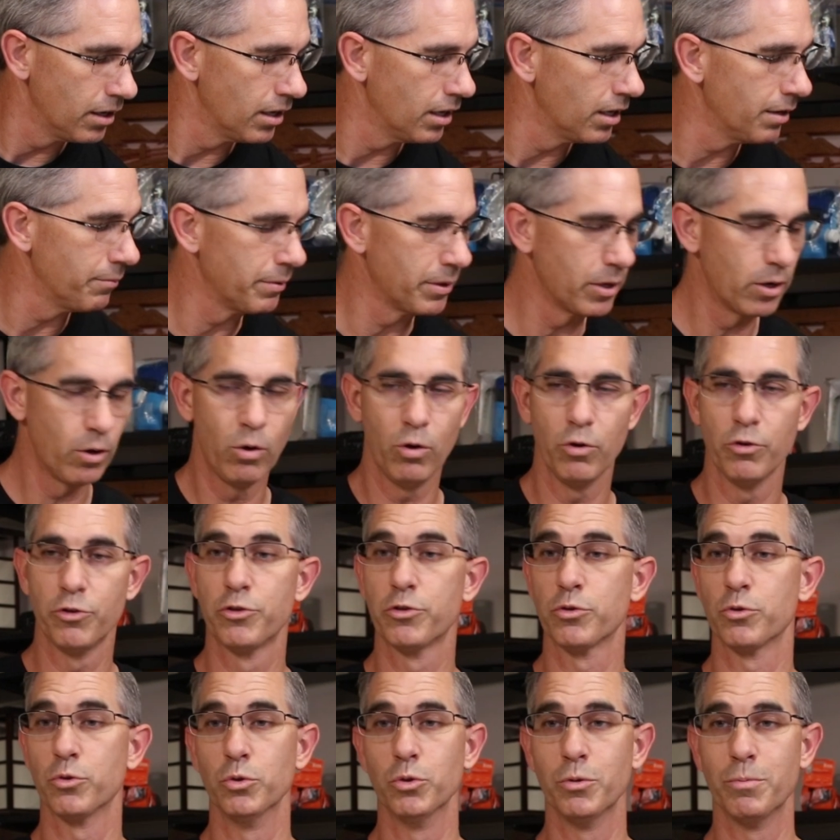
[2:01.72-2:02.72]
an old
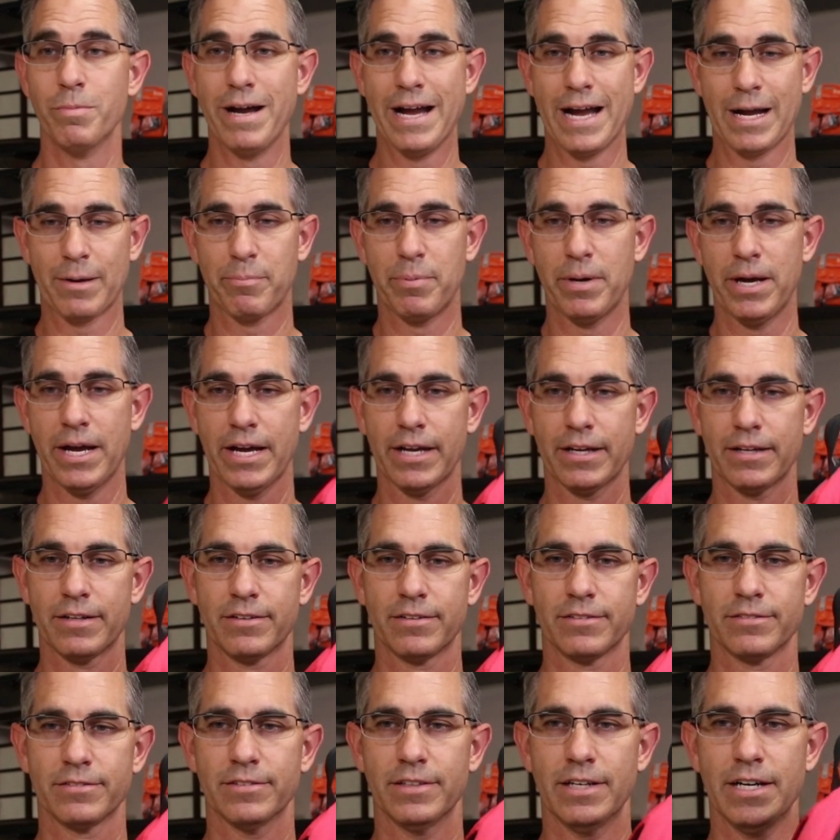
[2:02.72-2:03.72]
school backpack,
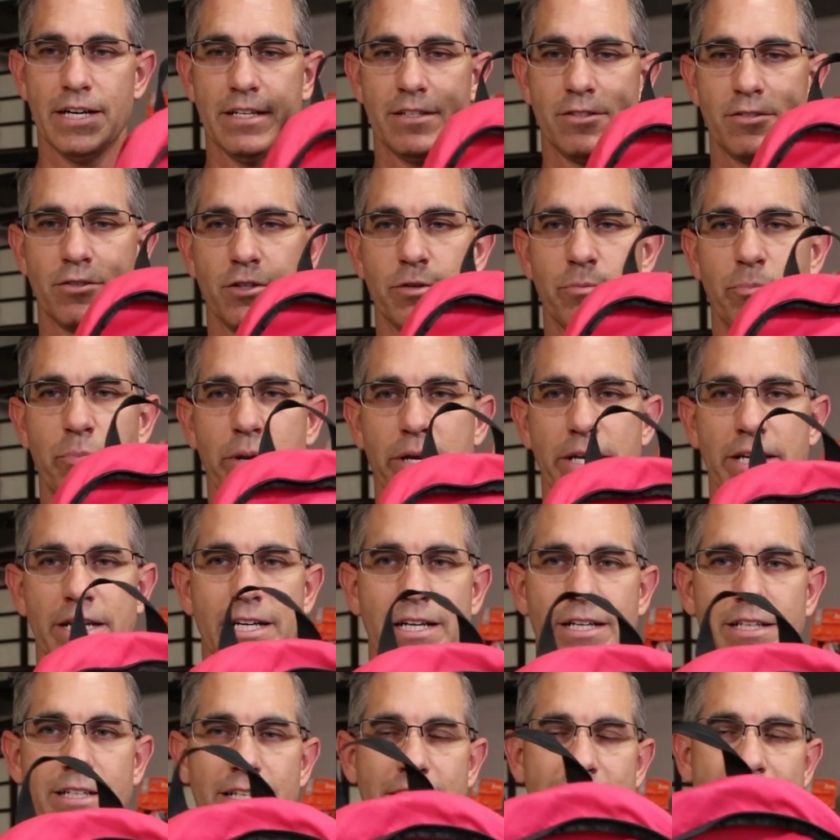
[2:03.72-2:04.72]
right? So depending
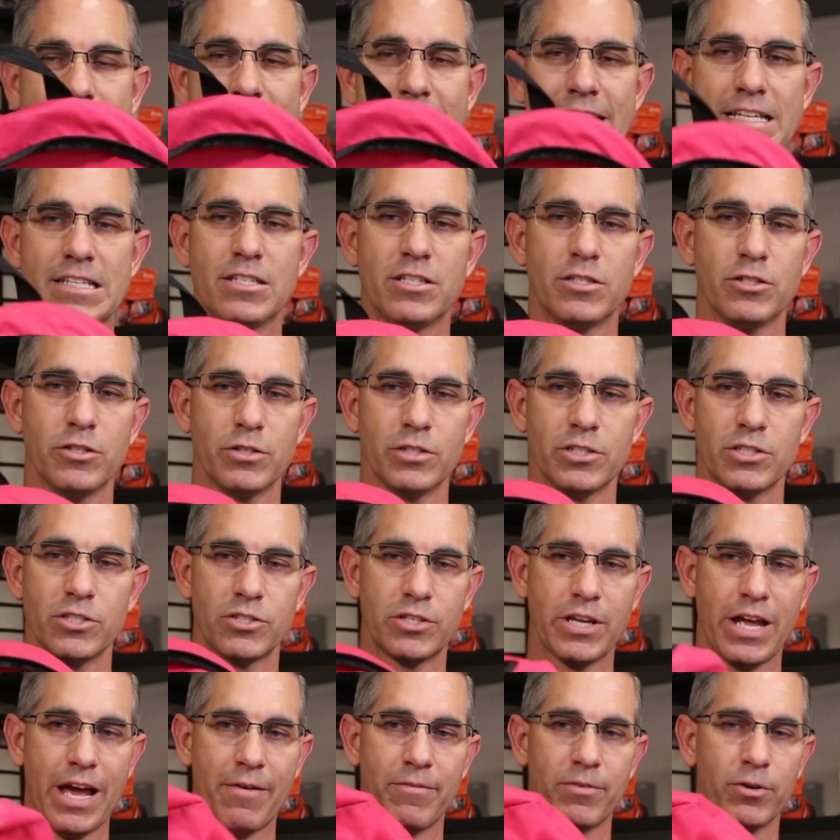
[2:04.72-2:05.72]
on the kids, you could
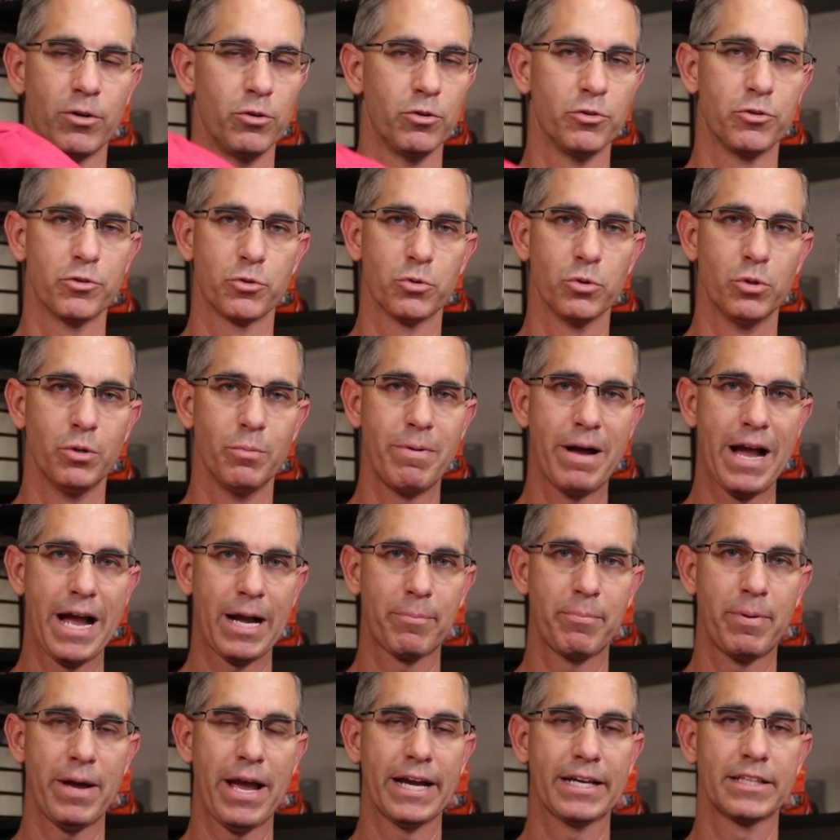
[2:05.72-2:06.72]
just have an old school
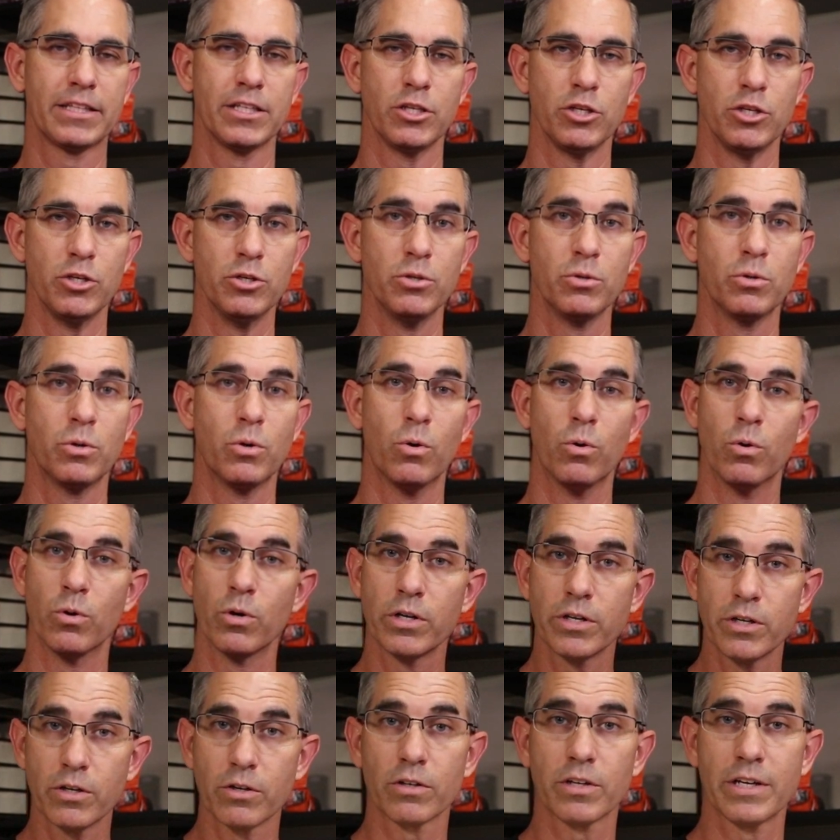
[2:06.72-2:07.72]
backpack that you
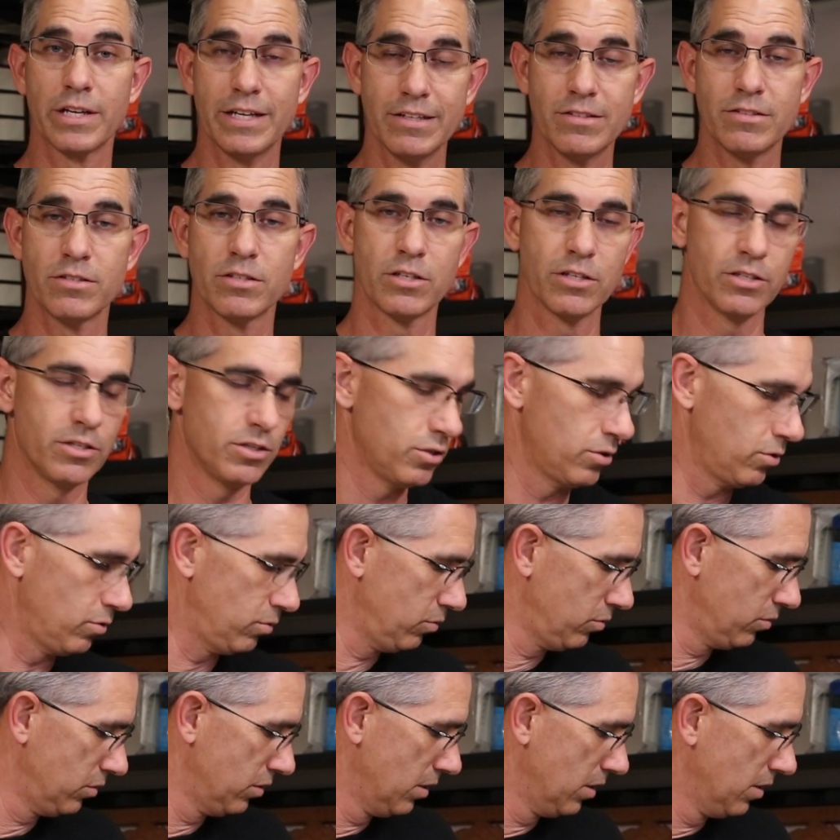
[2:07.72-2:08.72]
or your kids could
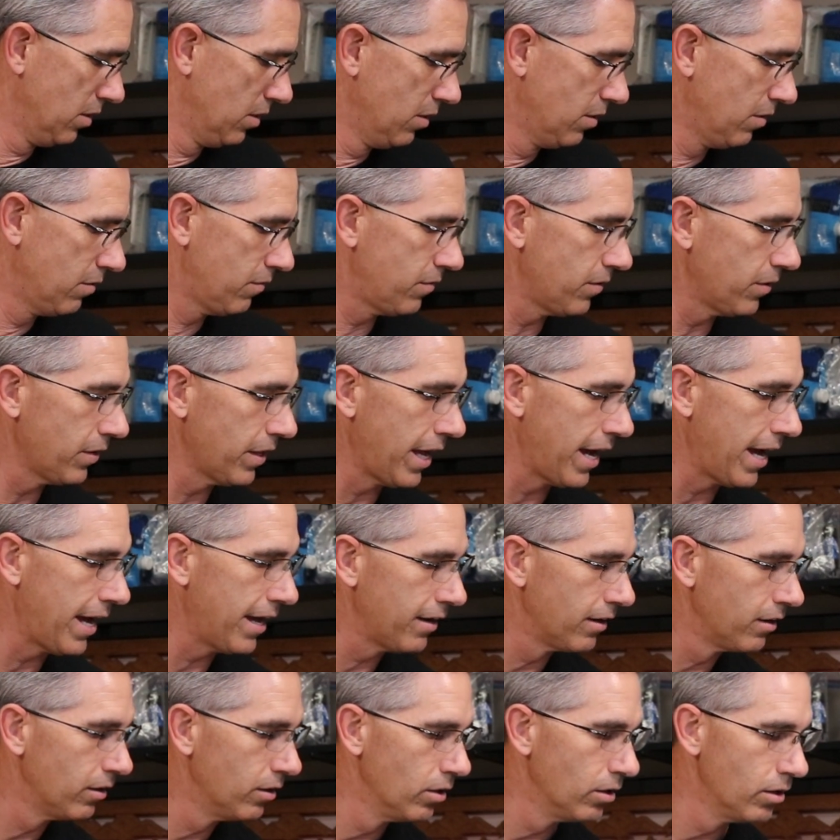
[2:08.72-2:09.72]
use for
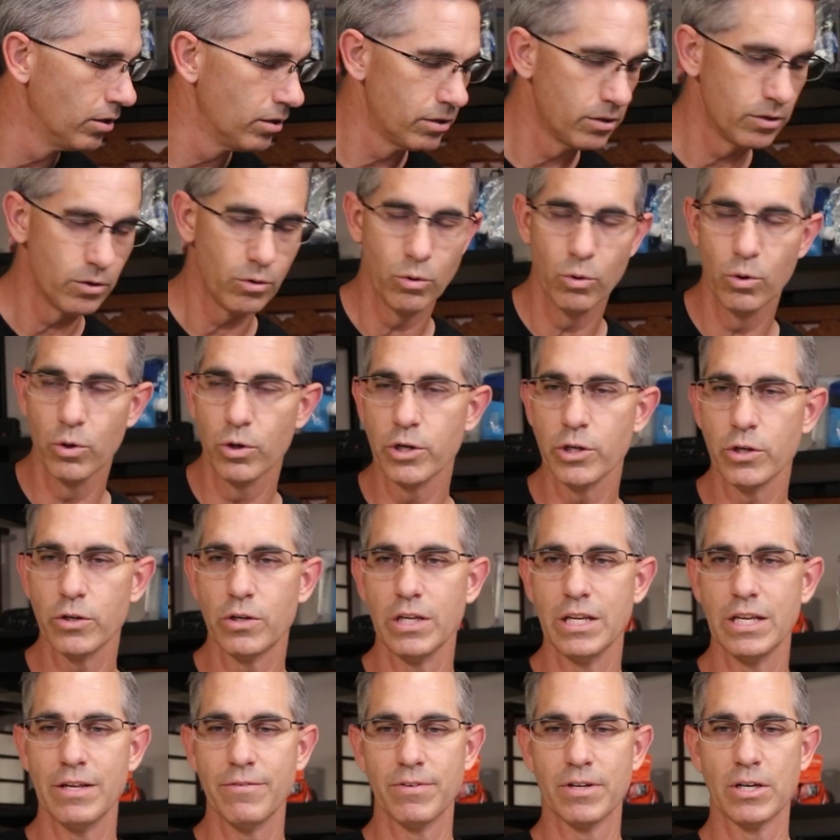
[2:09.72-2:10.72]
that. Or you
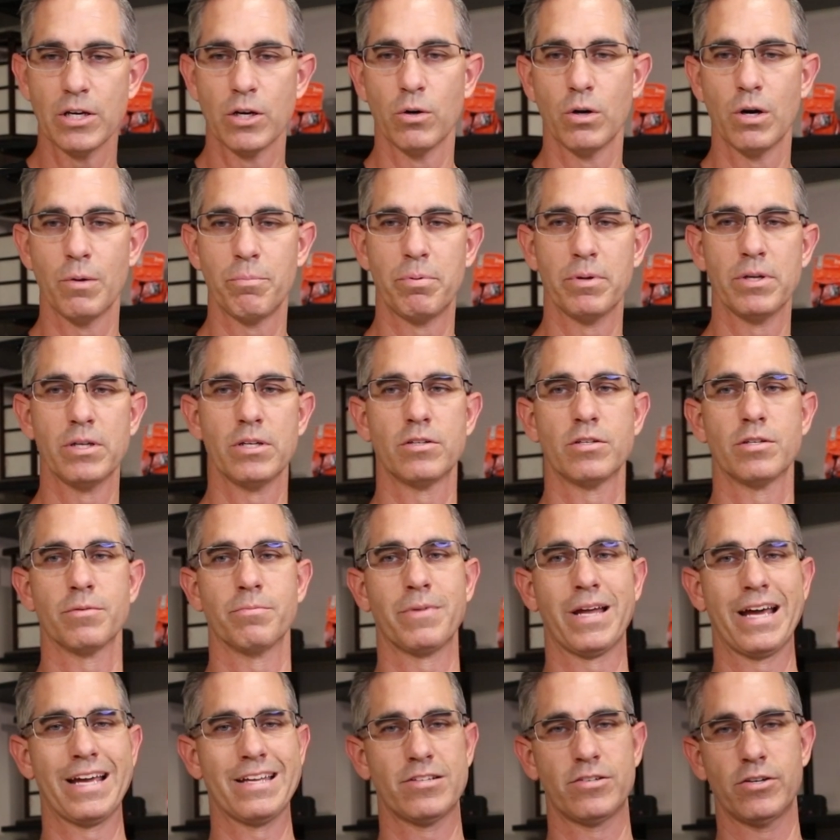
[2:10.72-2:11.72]
could even go up into some
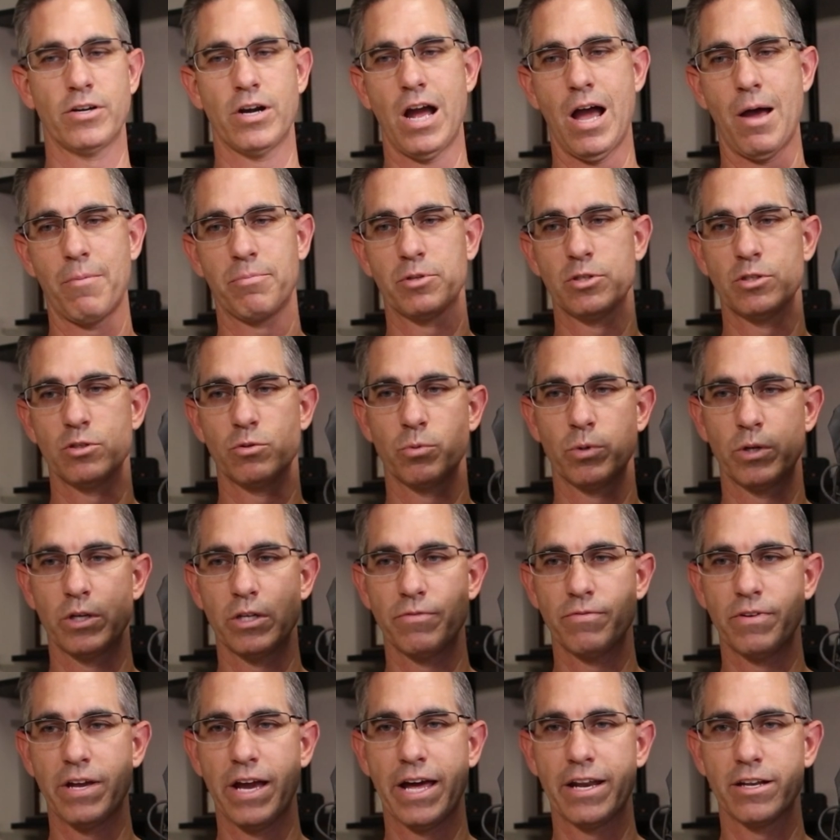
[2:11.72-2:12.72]
nicer options where
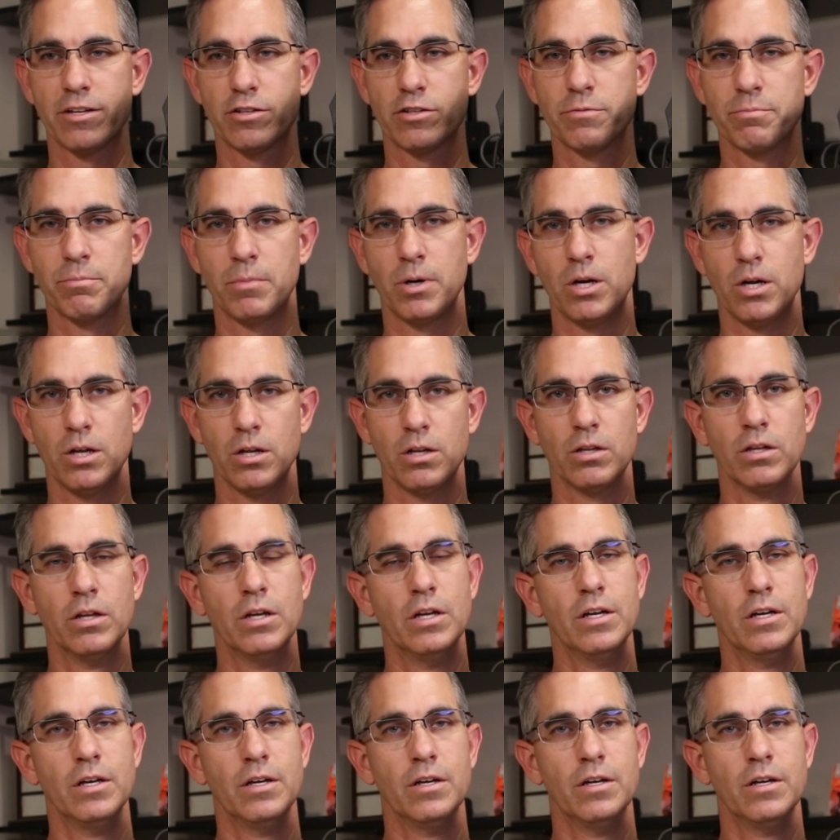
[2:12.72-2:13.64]
you've got a small